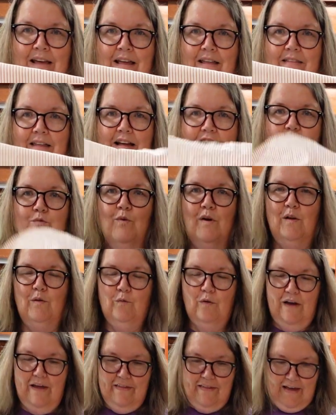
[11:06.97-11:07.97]
That's one
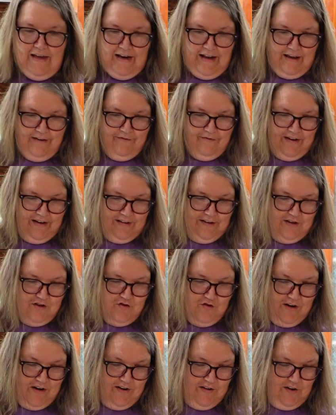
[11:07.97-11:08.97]
way that I find the
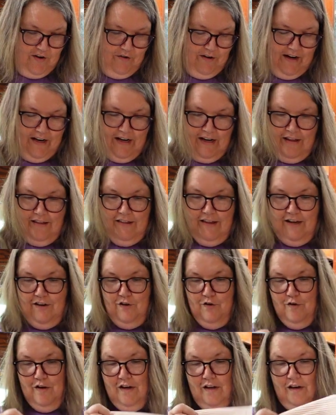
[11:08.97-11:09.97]
straight of the grain. And then
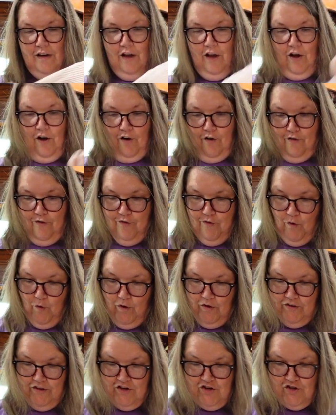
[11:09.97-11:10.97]
you can
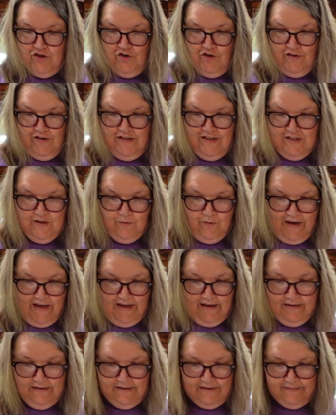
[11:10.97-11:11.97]
fold the shirt this
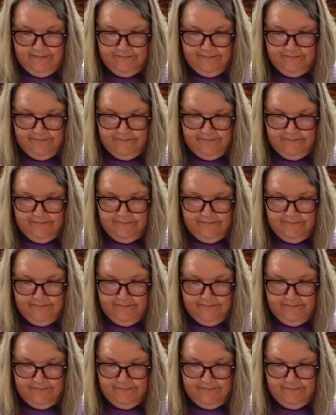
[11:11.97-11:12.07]
way,